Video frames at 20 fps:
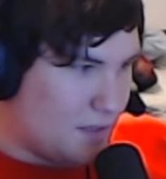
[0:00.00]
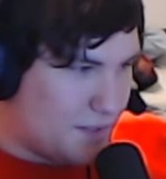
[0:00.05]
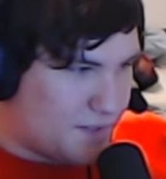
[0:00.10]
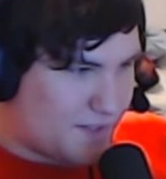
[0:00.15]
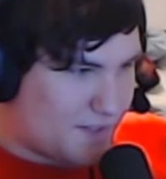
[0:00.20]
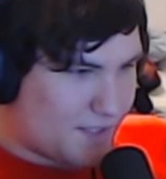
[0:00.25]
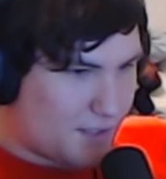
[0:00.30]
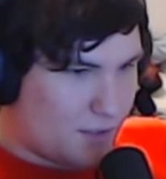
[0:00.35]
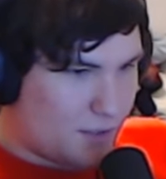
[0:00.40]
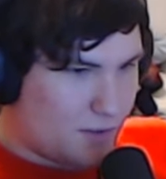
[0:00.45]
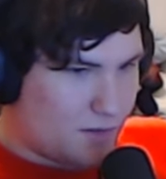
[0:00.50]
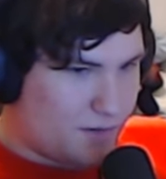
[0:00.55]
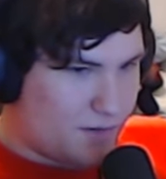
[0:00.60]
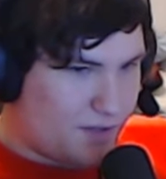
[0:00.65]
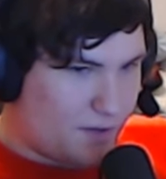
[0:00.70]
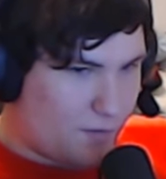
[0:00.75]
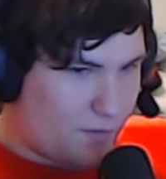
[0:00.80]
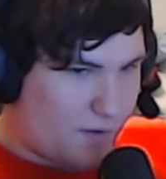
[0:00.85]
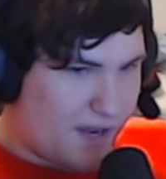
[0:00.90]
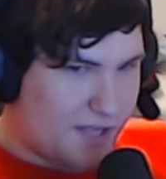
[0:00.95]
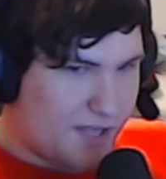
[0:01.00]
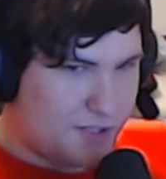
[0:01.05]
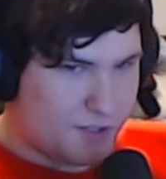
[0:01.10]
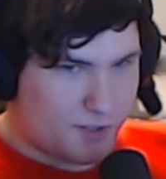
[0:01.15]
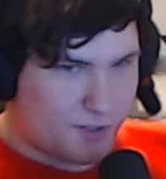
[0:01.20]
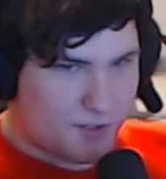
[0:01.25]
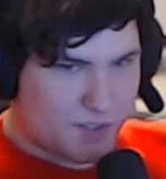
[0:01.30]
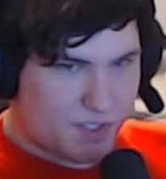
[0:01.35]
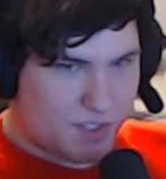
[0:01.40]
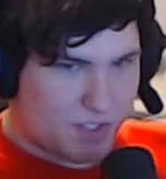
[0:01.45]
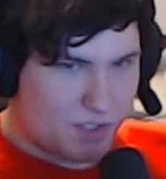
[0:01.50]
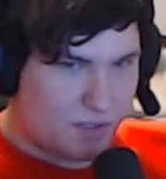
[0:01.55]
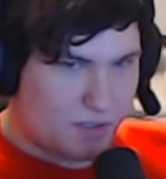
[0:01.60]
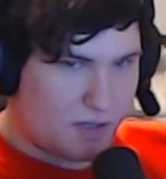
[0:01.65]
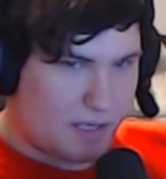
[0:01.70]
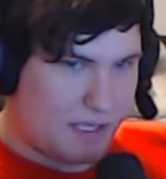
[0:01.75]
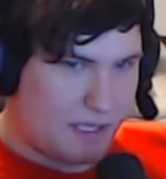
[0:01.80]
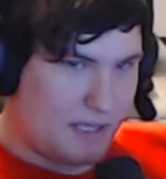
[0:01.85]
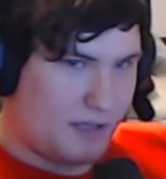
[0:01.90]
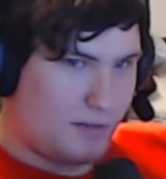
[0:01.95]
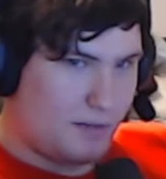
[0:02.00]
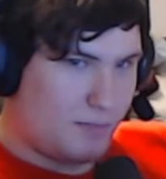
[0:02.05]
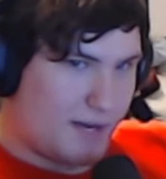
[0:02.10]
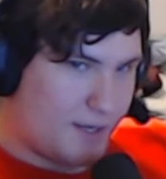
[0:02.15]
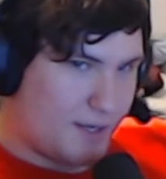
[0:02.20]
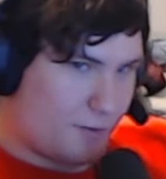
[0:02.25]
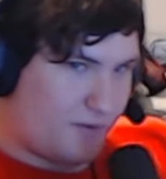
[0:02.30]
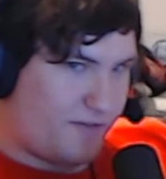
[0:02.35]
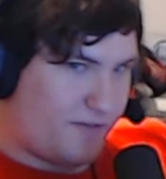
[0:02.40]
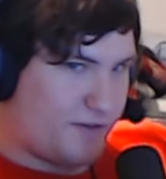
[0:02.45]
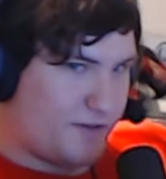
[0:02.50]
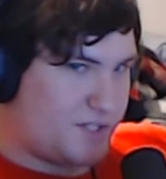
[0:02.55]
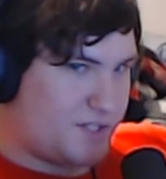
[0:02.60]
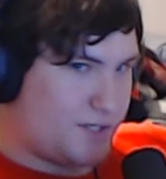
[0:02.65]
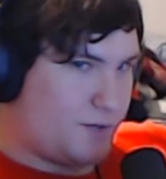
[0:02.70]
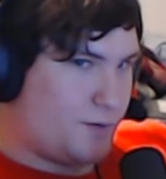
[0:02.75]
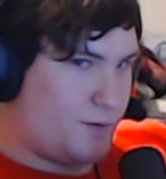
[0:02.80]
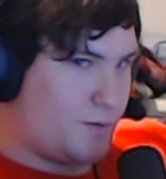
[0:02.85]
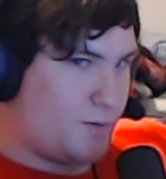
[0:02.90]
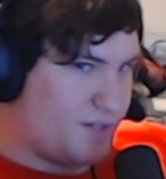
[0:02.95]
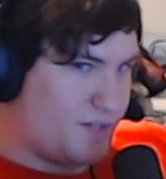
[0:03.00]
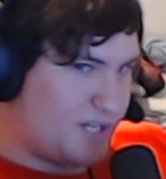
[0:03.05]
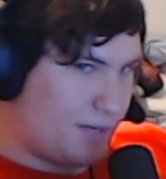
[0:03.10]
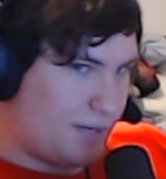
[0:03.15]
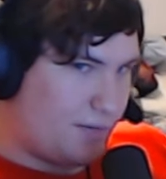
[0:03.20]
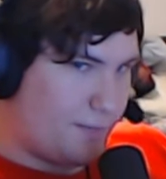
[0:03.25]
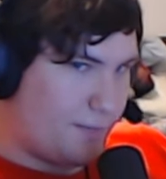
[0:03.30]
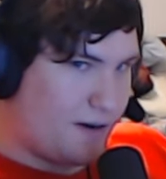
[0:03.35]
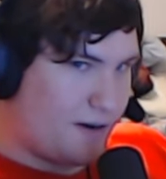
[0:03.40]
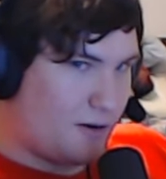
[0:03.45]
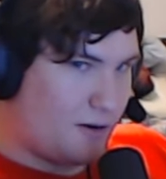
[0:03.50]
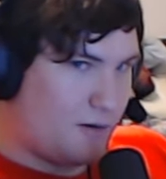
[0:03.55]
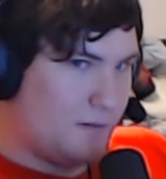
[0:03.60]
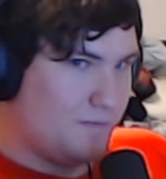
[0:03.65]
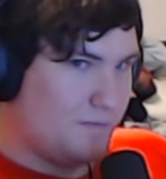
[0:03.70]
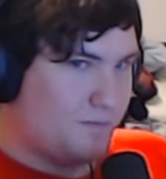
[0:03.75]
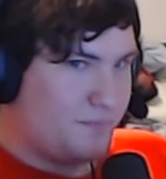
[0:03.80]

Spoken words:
So the Rangers in Modern Warfare 2 were double barrel.